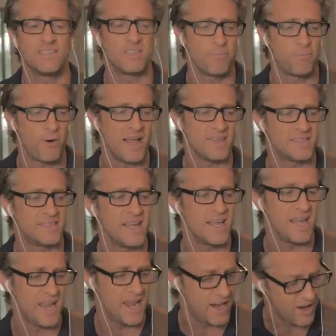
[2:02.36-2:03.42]
depressing
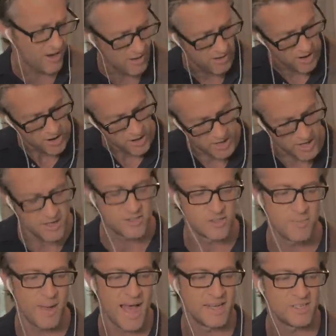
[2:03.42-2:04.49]
here, cause
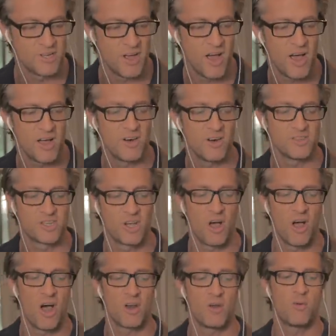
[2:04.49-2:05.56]
my daughter's
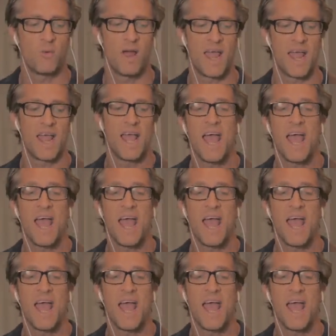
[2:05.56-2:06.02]
gone away,